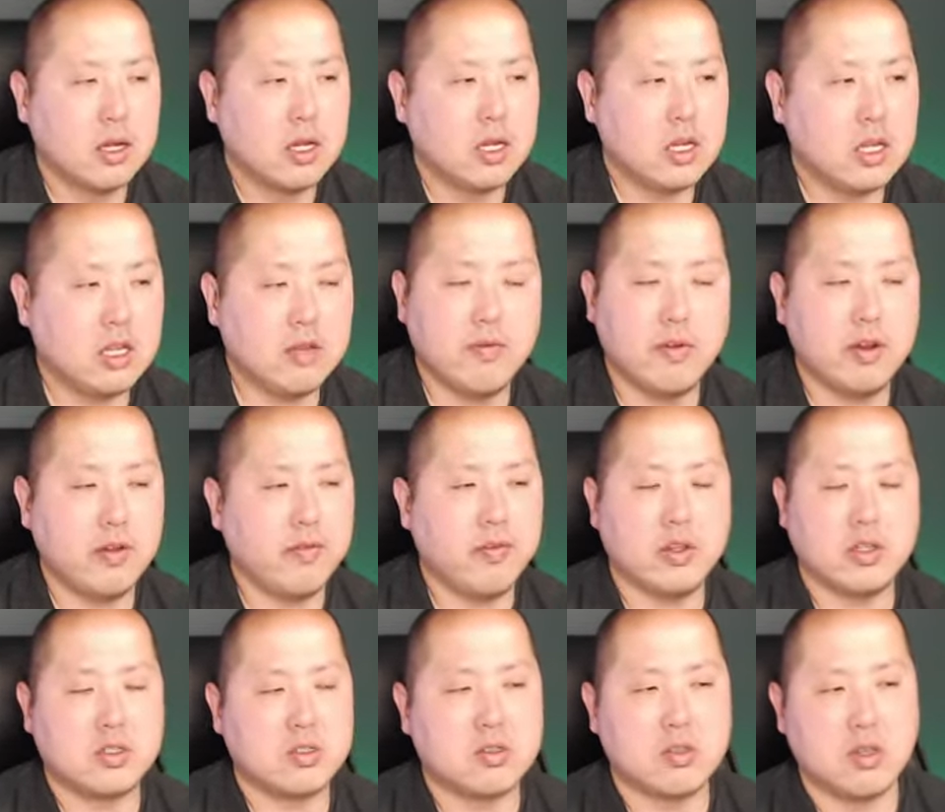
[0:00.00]
Even if
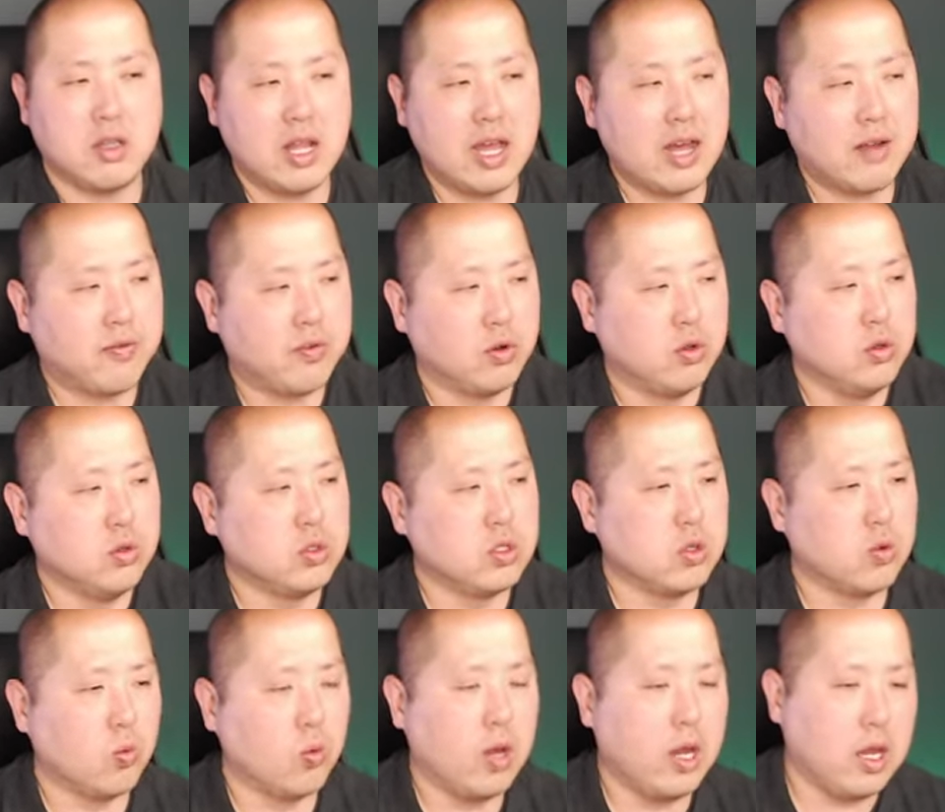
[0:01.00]
it's not for
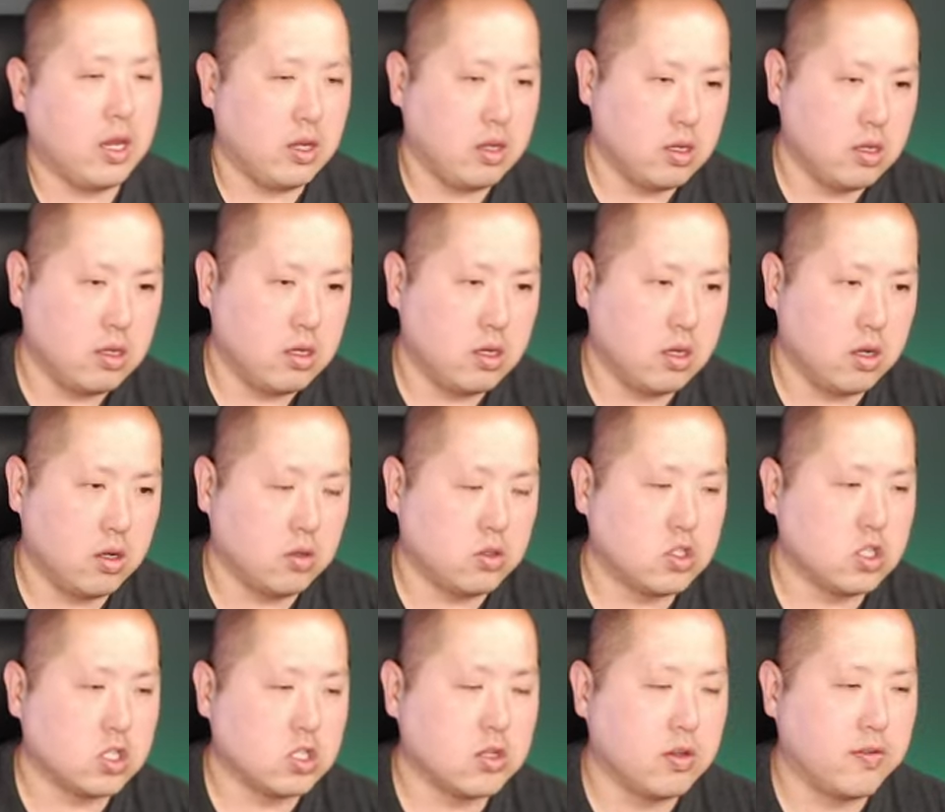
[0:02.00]
losing weight, you know,
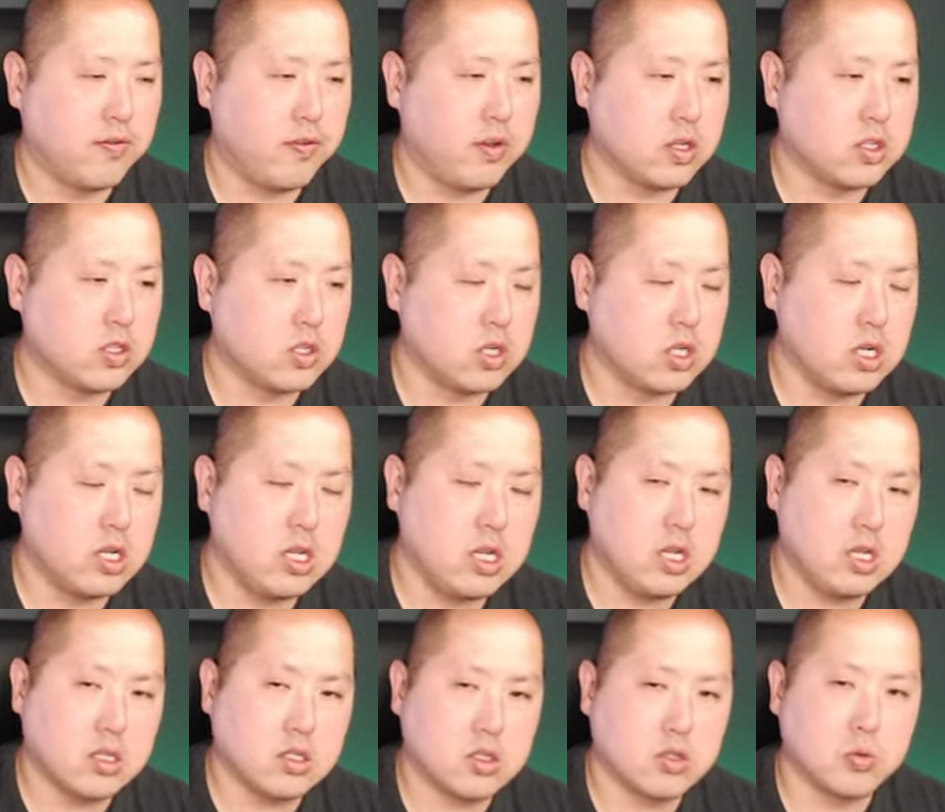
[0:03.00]
just to fix your
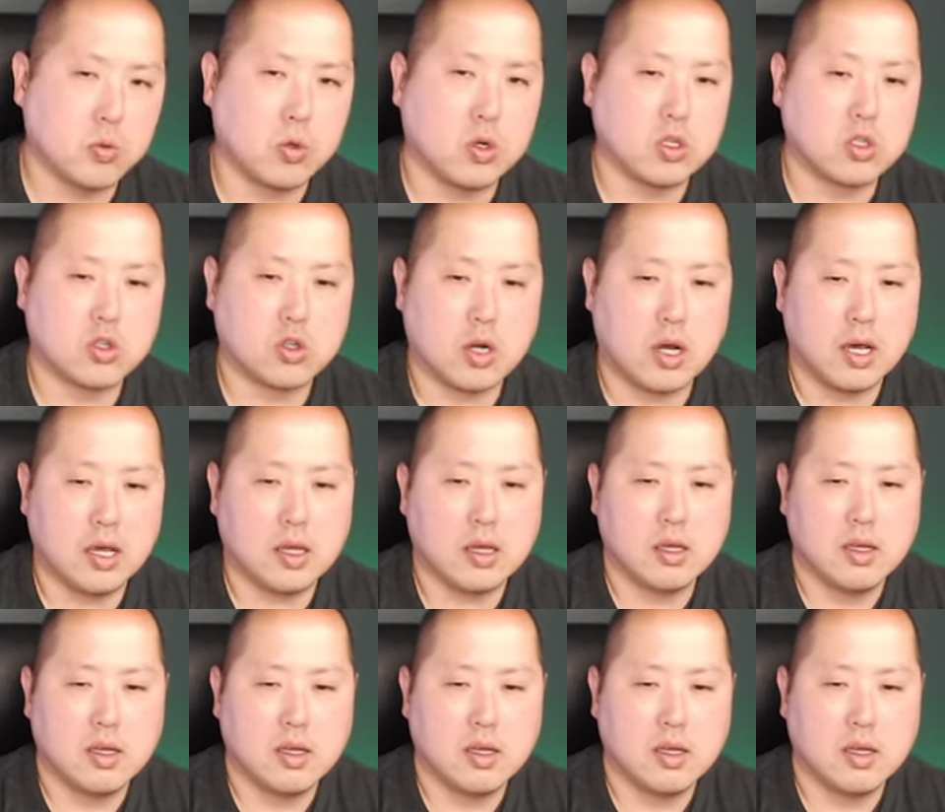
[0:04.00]
knees, it's worth trying.